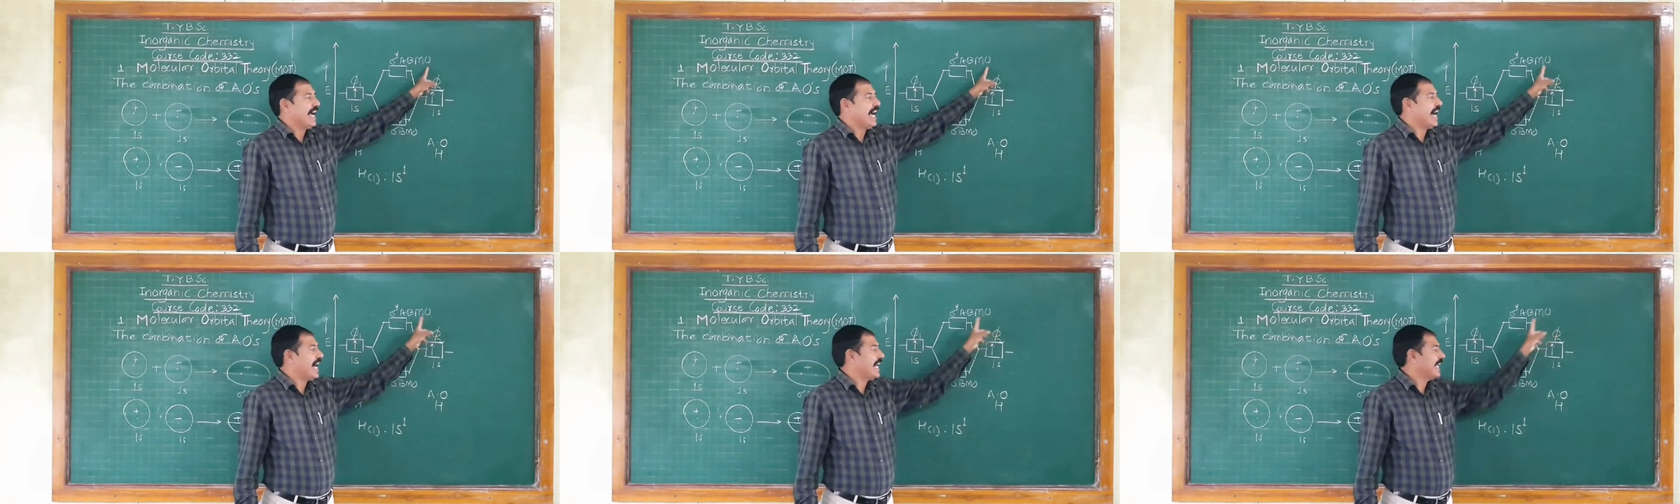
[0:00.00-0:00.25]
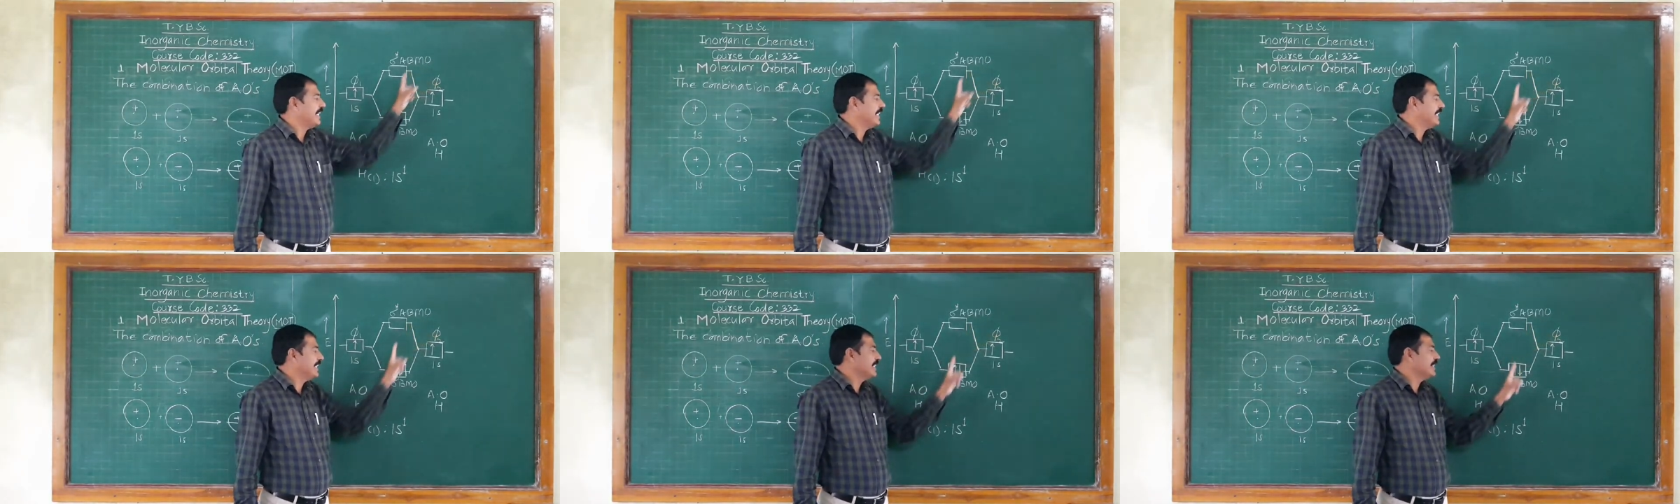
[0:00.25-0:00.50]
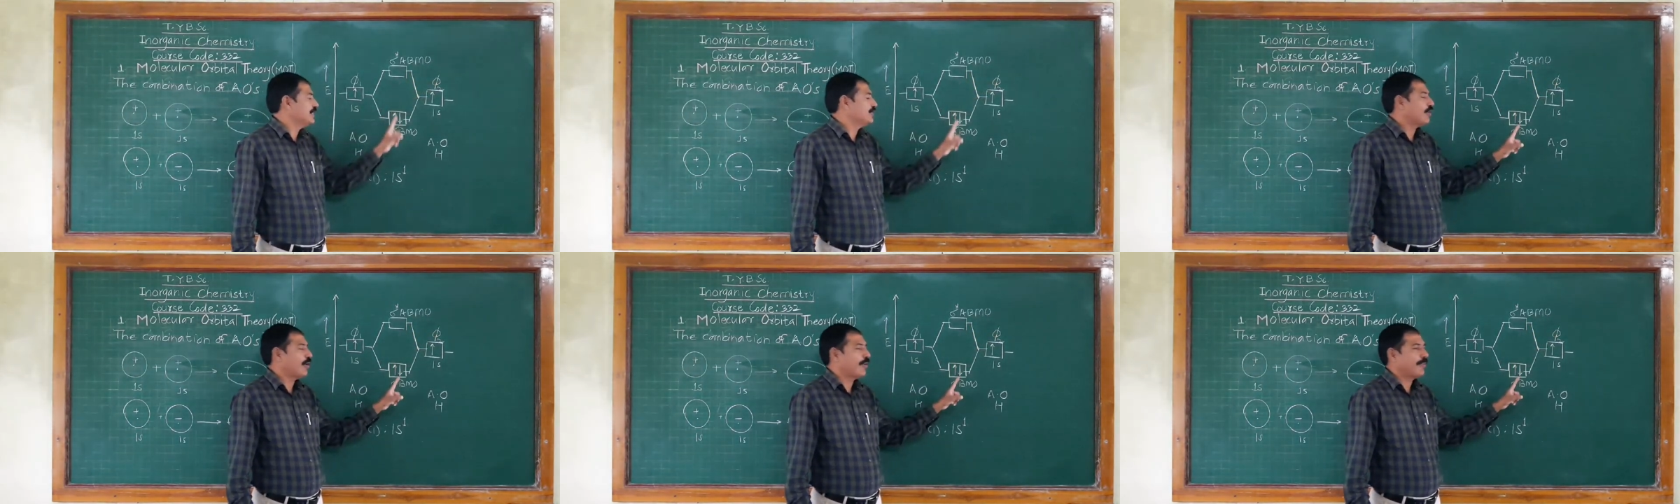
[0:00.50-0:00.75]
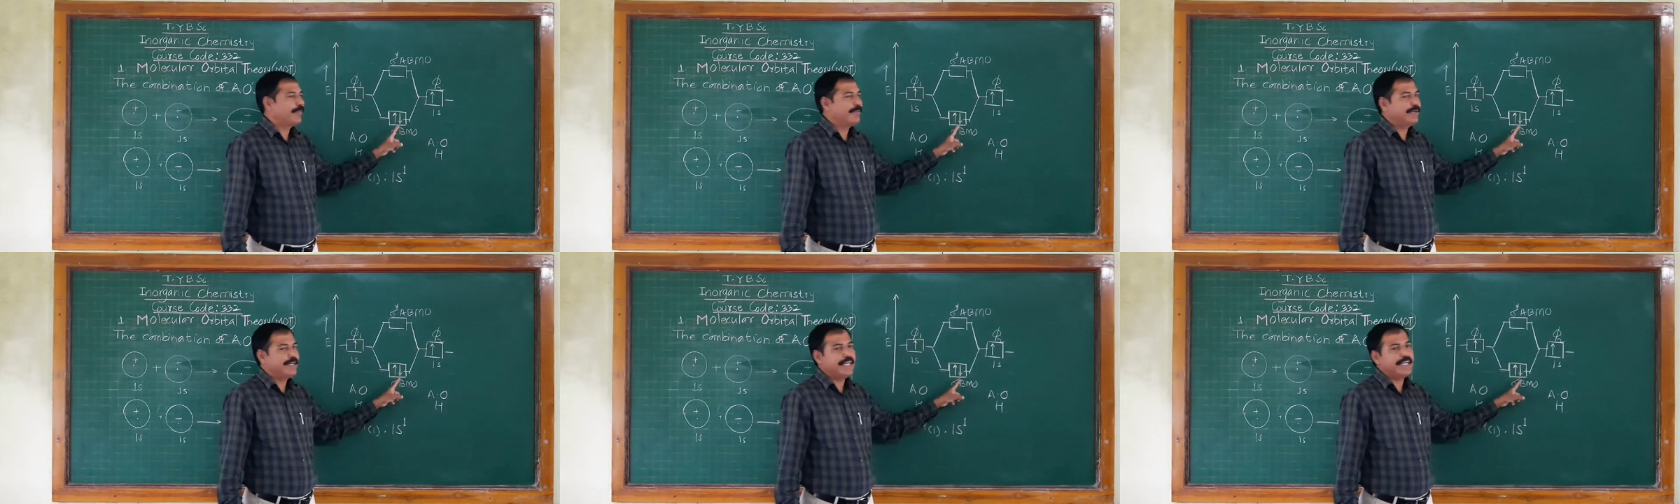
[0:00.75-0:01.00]
and it is
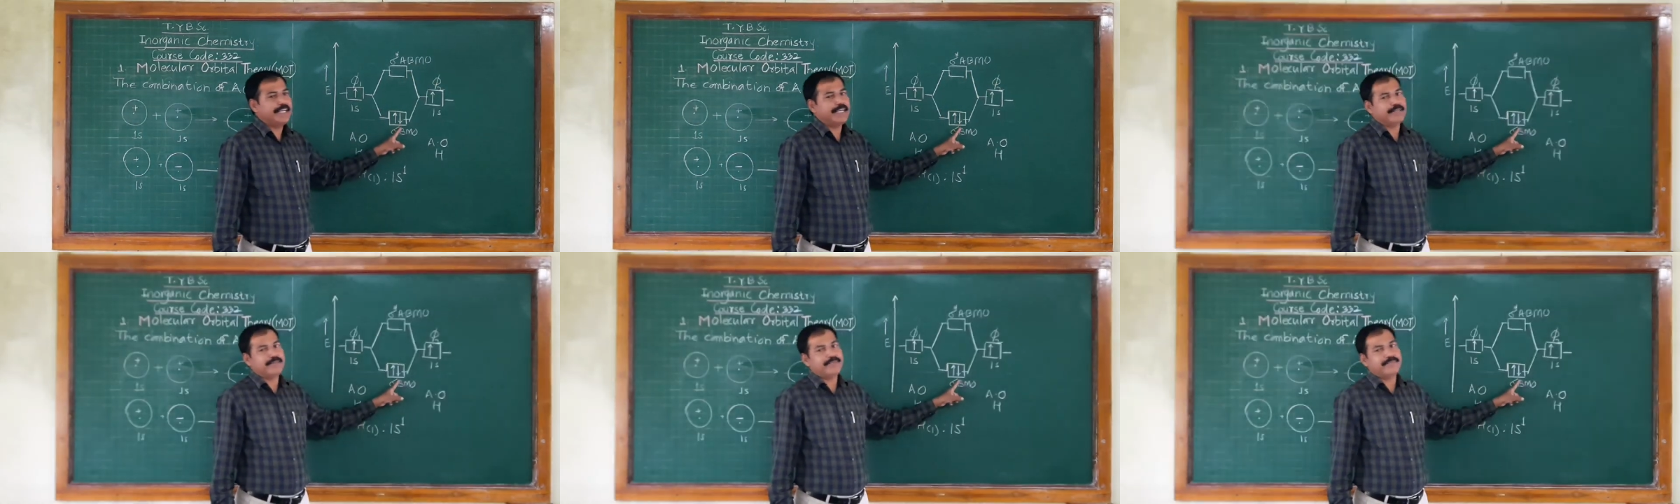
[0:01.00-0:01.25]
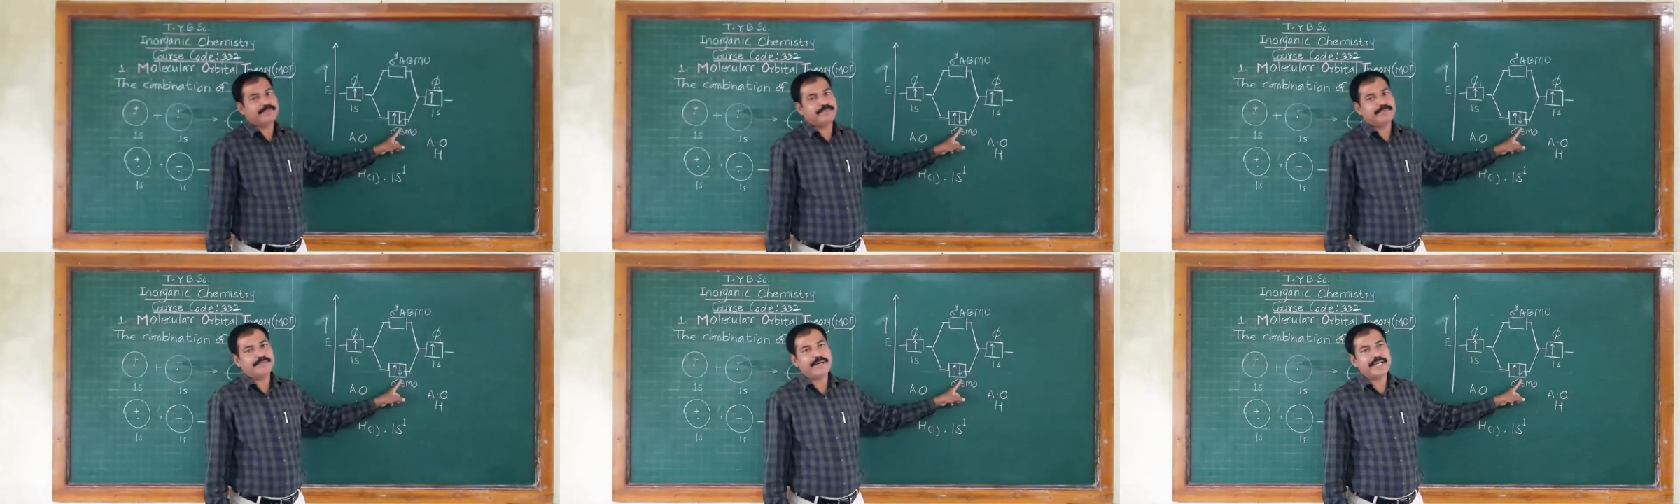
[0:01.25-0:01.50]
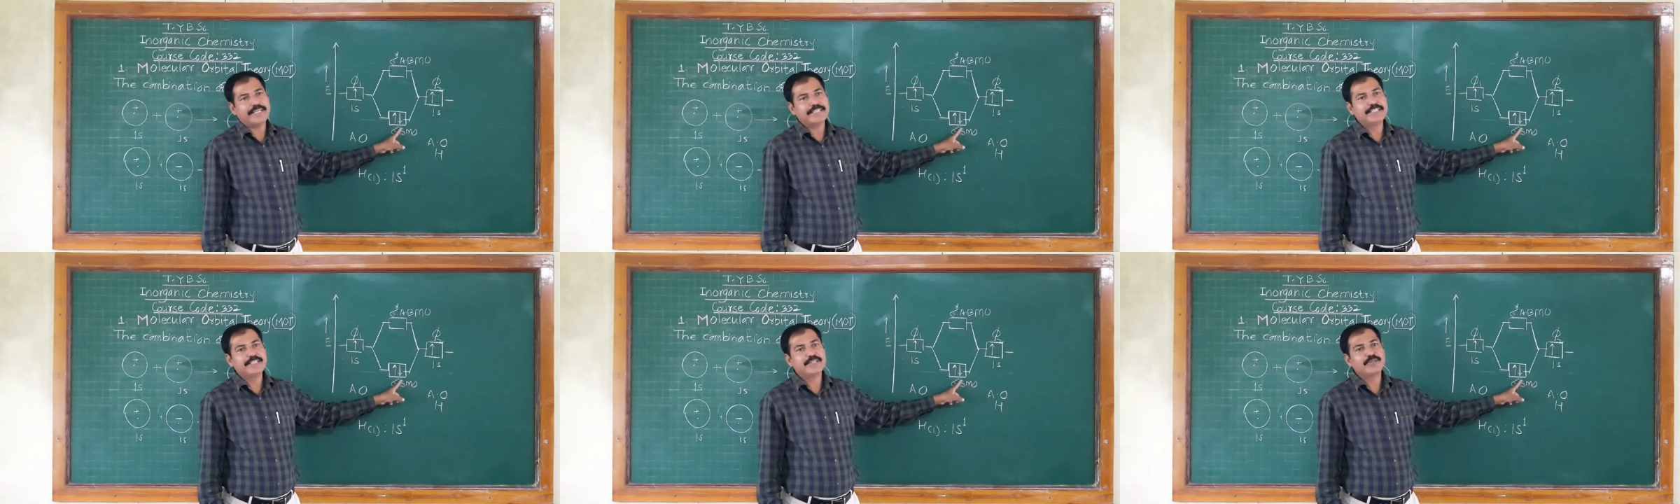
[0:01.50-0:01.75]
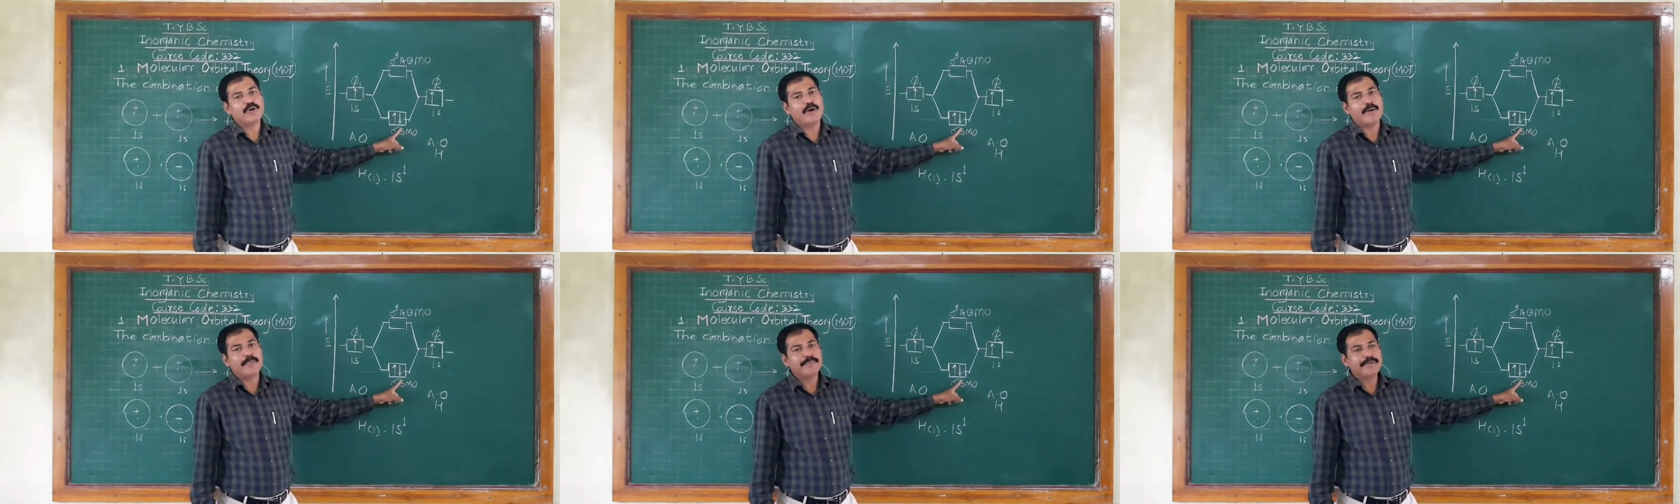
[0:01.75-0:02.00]
obtained by
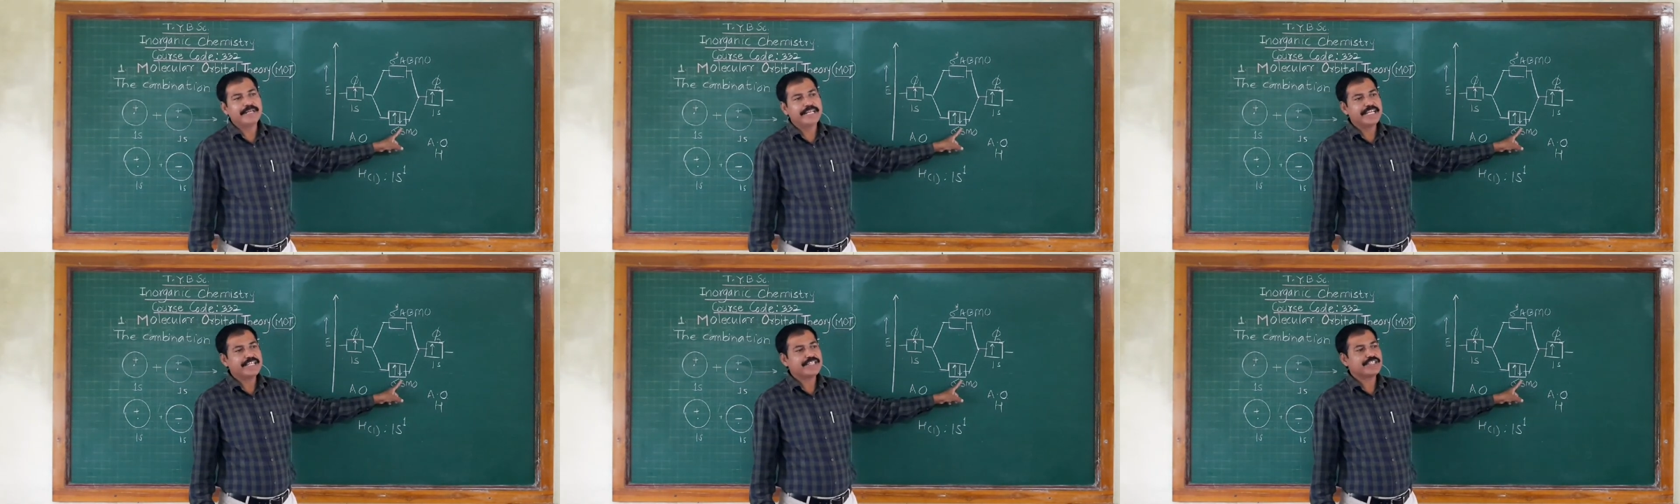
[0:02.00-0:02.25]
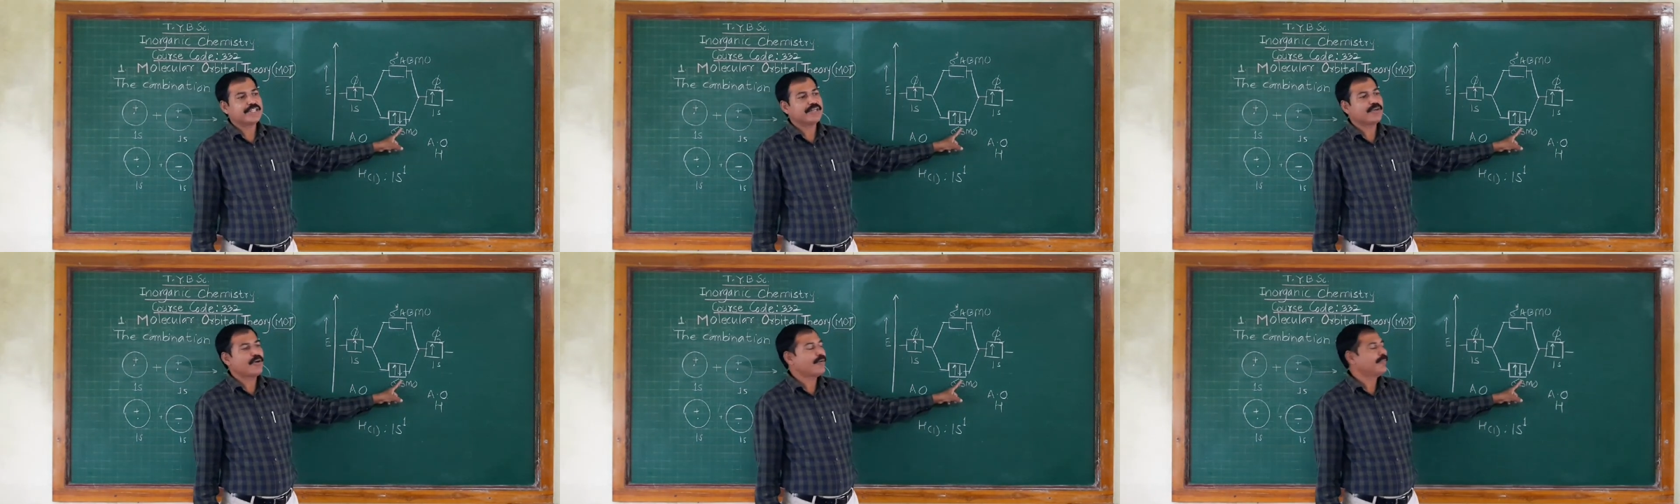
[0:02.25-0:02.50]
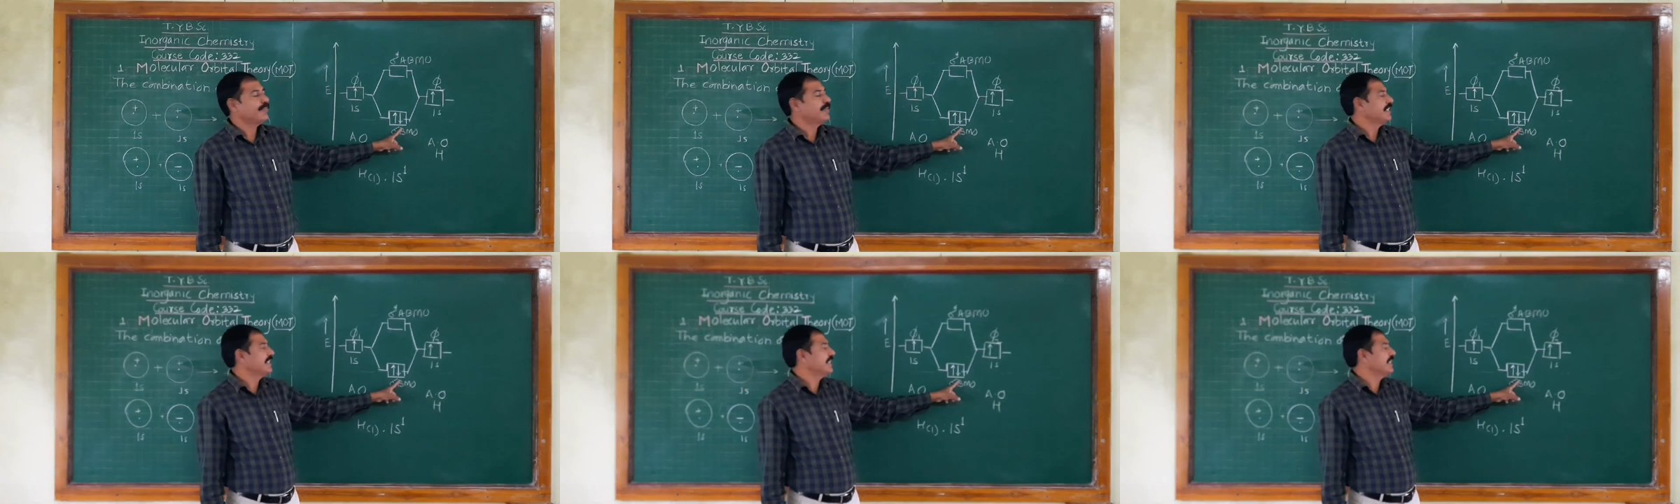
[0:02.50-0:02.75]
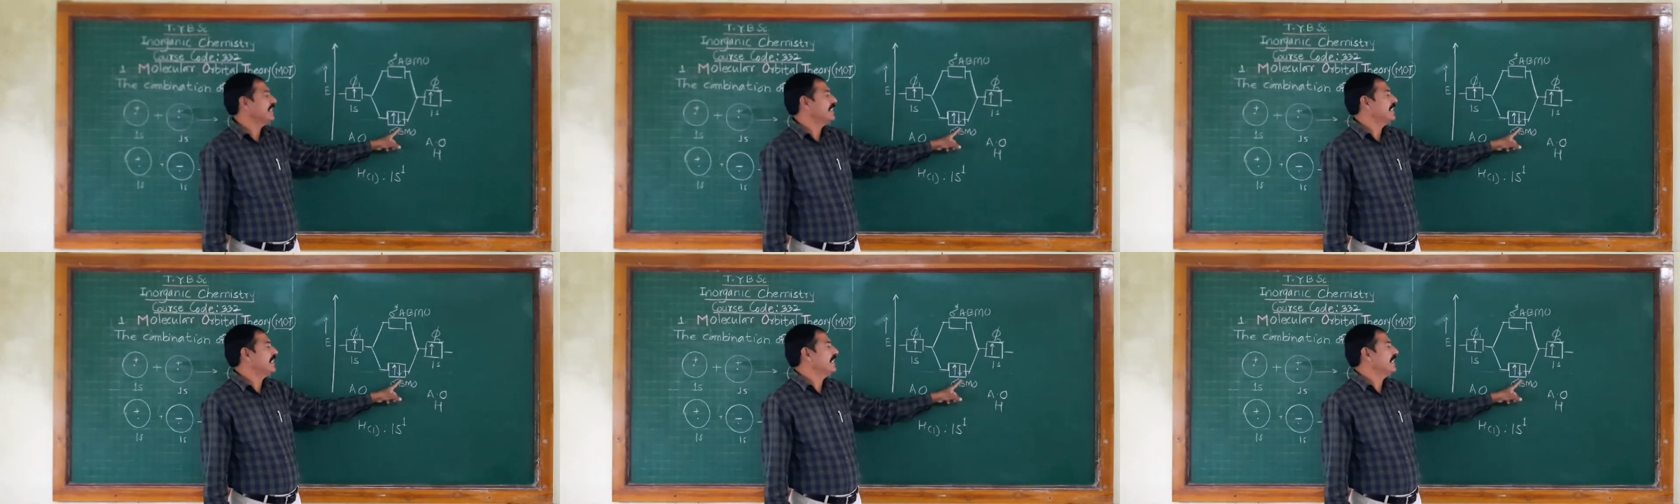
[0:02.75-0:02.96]
the combination of the